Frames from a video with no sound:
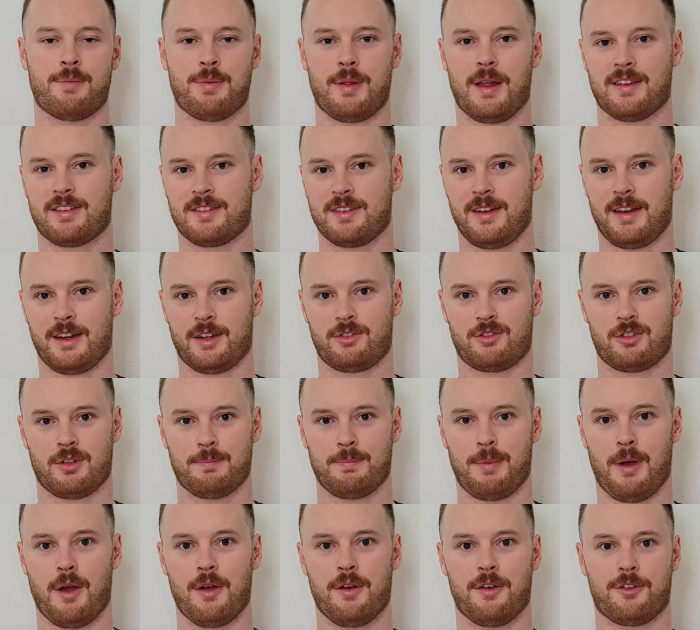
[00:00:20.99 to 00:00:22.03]
plus an extra
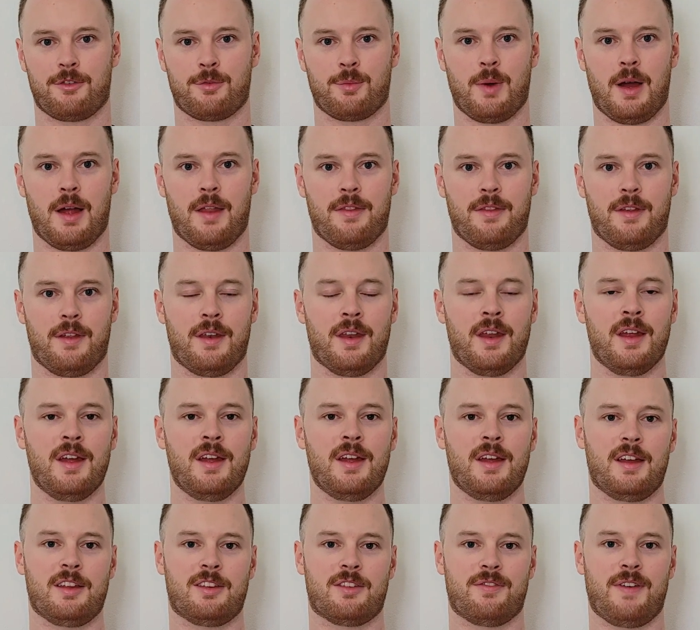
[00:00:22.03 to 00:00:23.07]
bonus one that
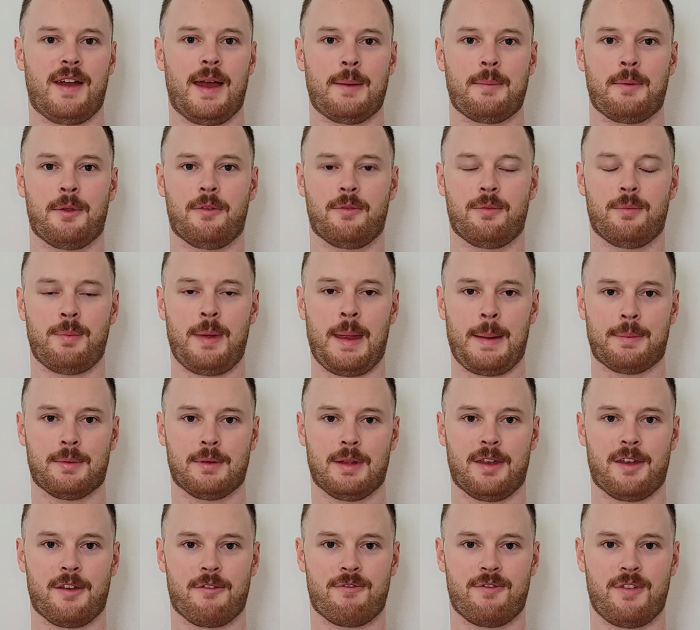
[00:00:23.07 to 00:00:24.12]
is available for people
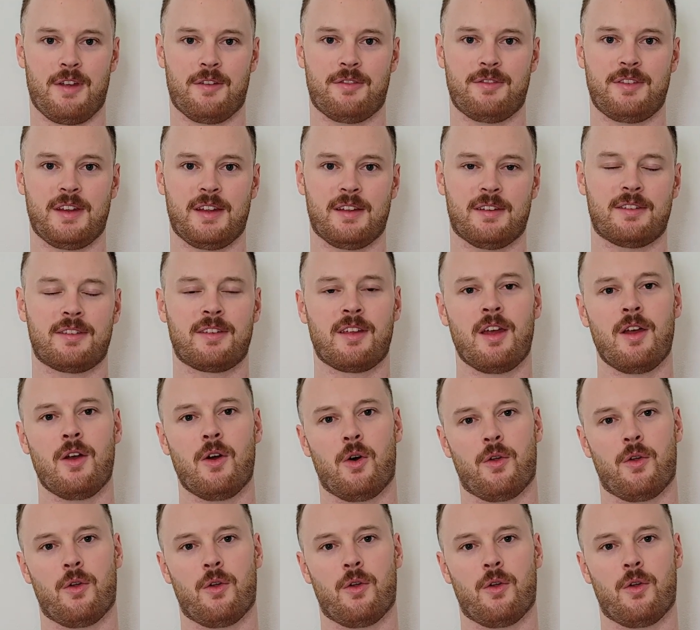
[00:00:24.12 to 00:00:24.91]
under 50s.